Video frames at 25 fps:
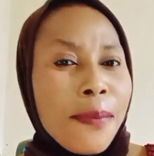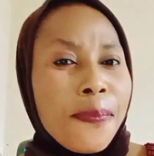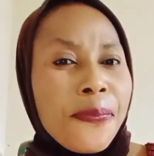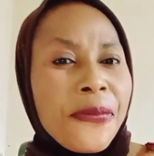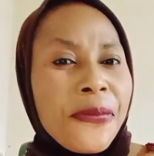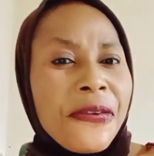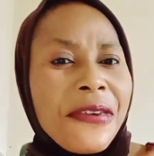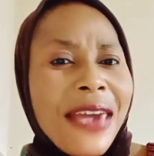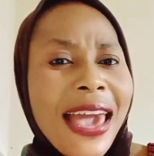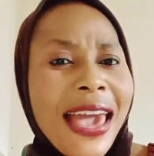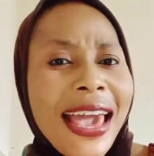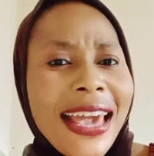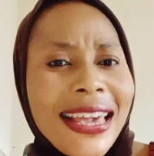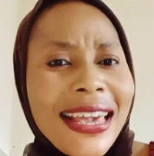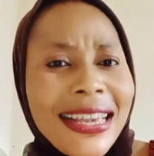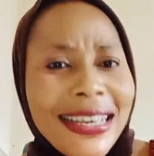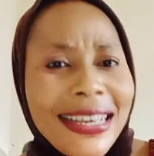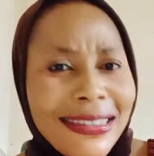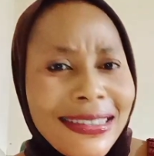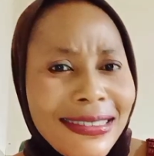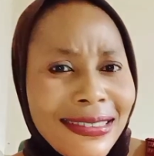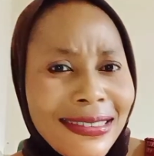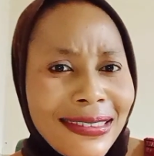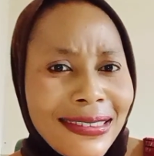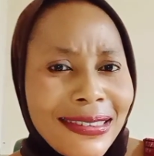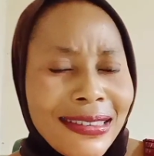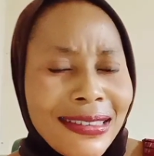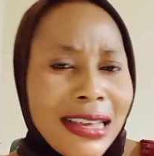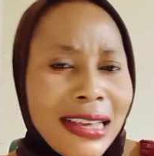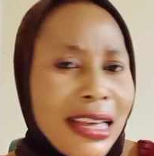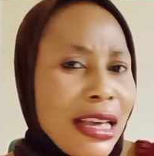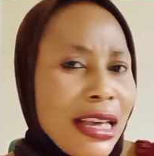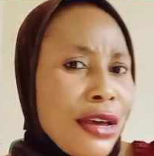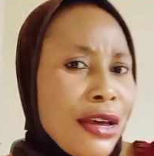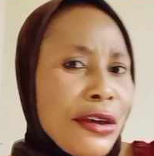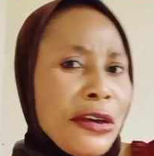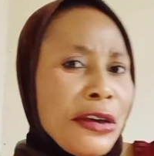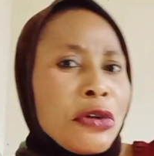Pair it
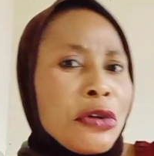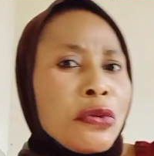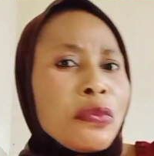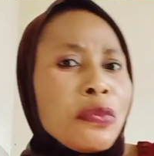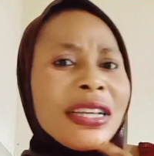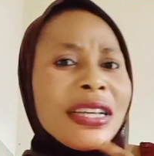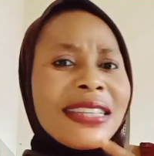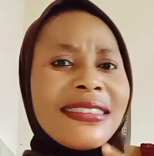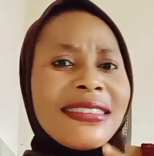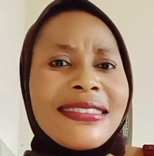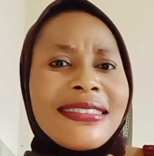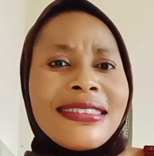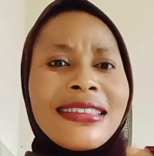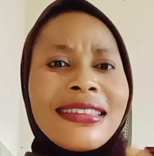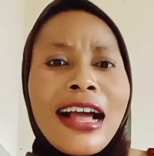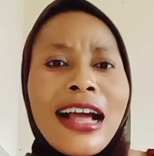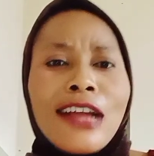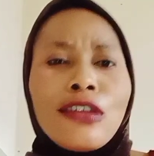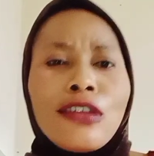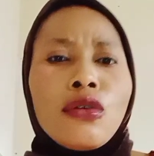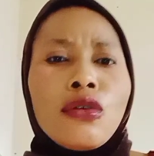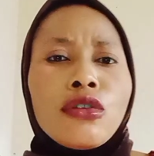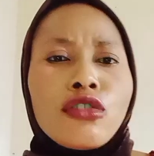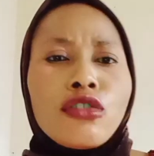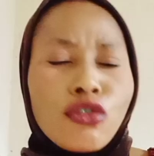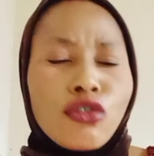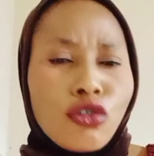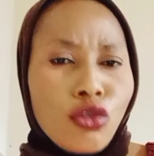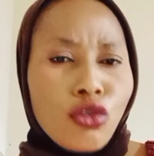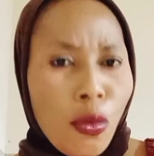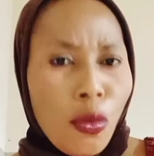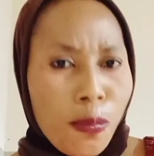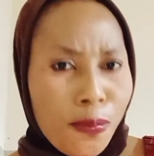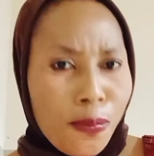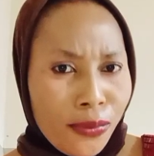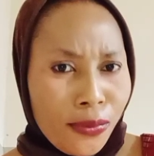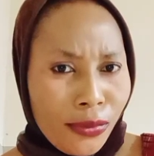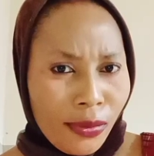with nano
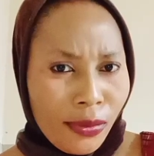soap,